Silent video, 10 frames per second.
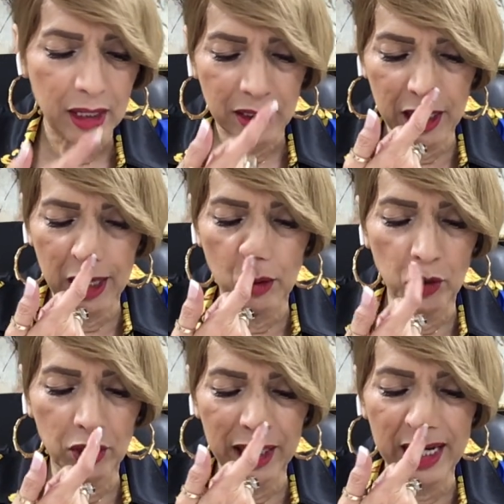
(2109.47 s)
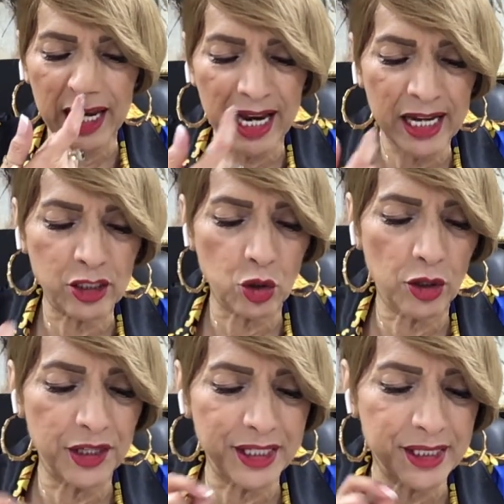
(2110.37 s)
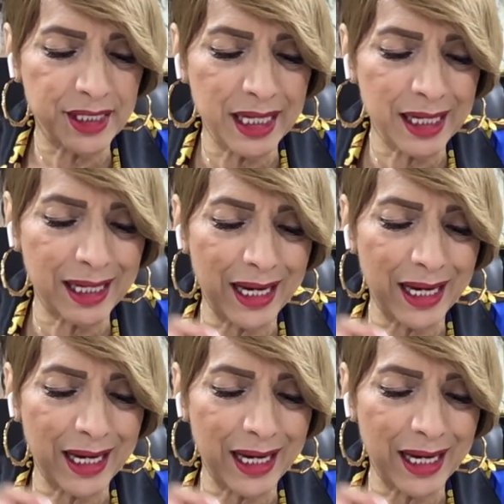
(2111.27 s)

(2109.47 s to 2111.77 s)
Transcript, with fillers: They will lay hands on the sick